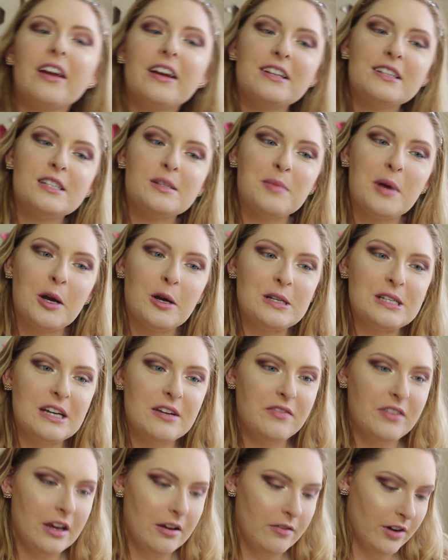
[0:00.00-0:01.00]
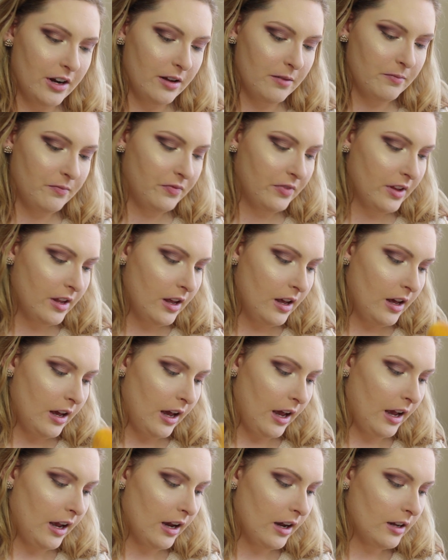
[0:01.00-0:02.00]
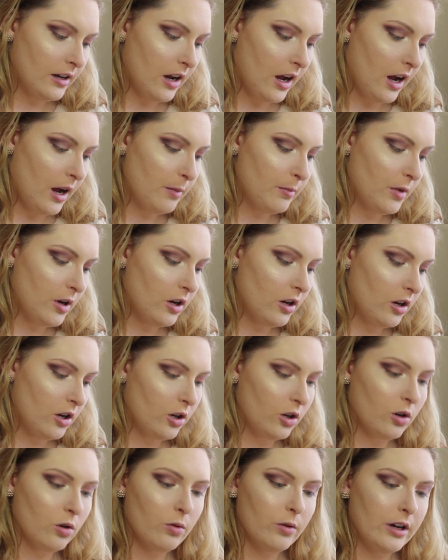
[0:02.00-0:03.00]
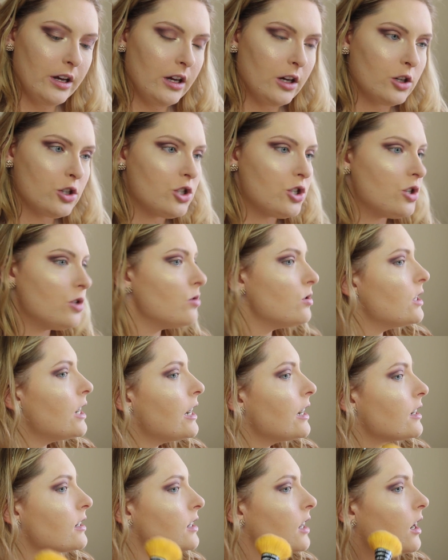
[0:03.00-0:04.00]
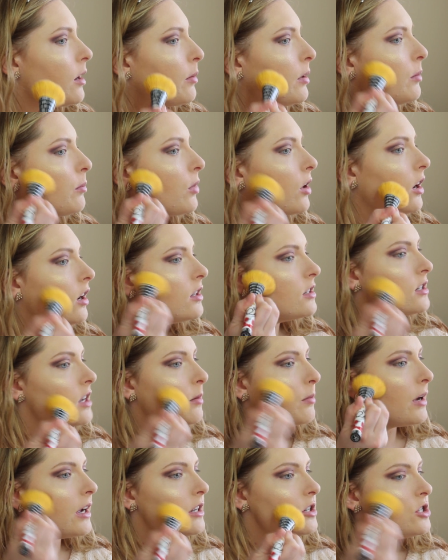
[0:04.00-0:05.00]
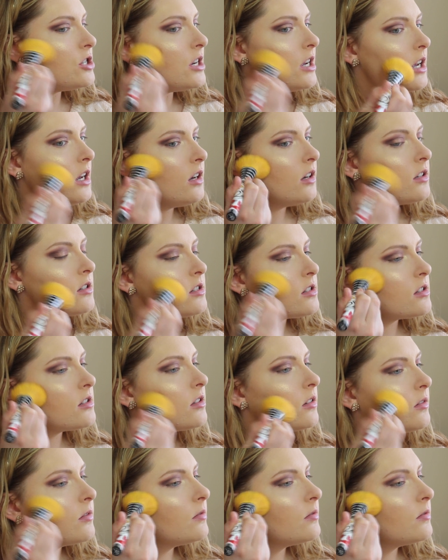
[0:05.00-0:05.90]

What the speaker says: it's my all-time favorite. And I'm going to take some and bronze up my cheeks.